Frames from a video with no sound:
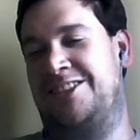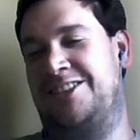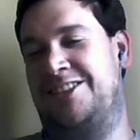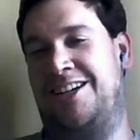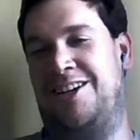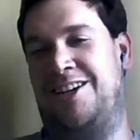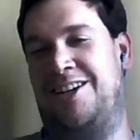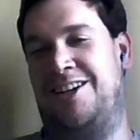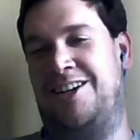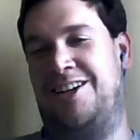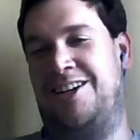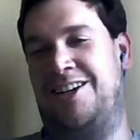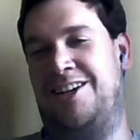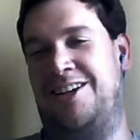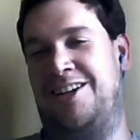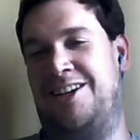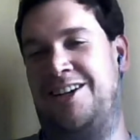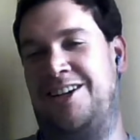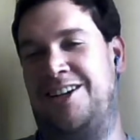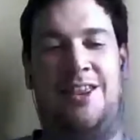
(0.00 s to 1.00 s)
sick of
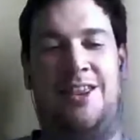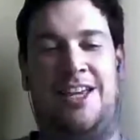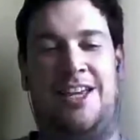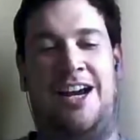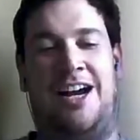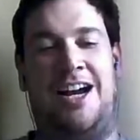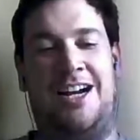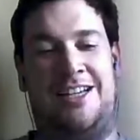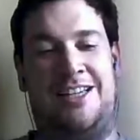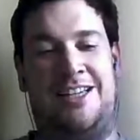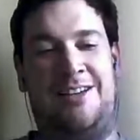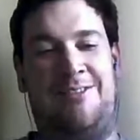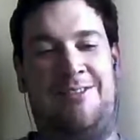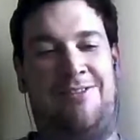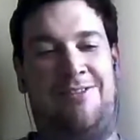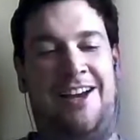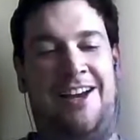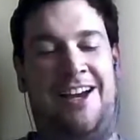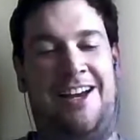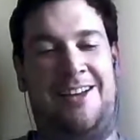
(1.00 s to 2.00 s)
the
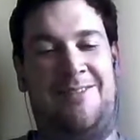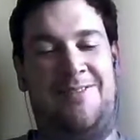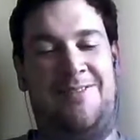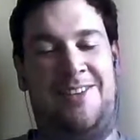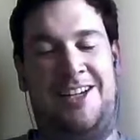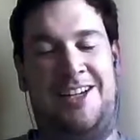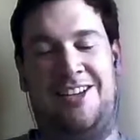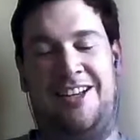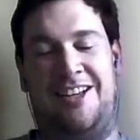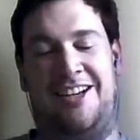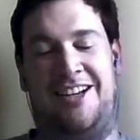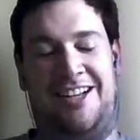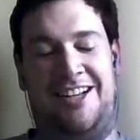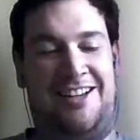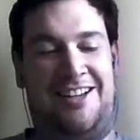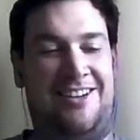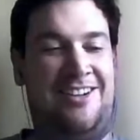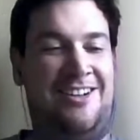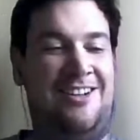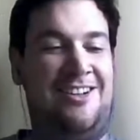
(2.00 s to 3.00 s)
hockey fan being
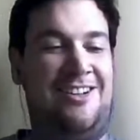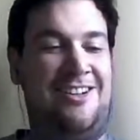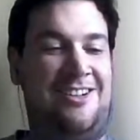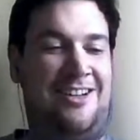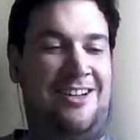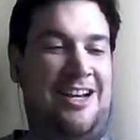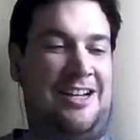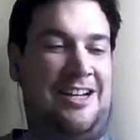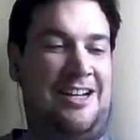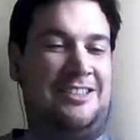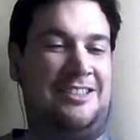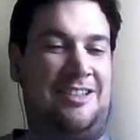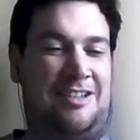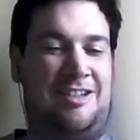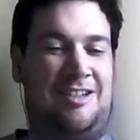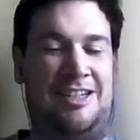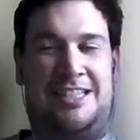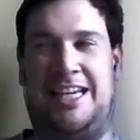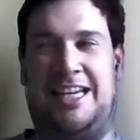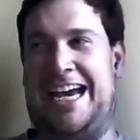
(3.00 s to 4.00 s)
like, yeah,
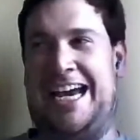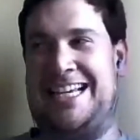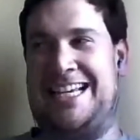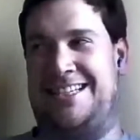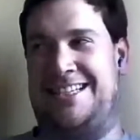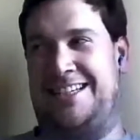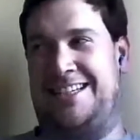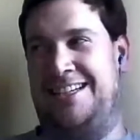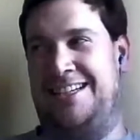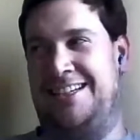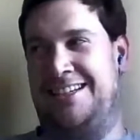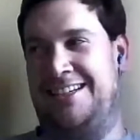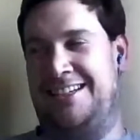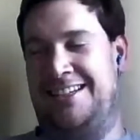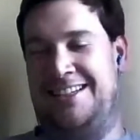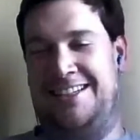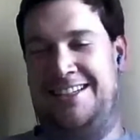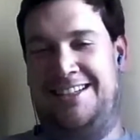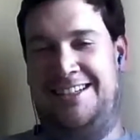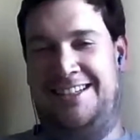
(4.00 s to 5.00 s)
these are good guys.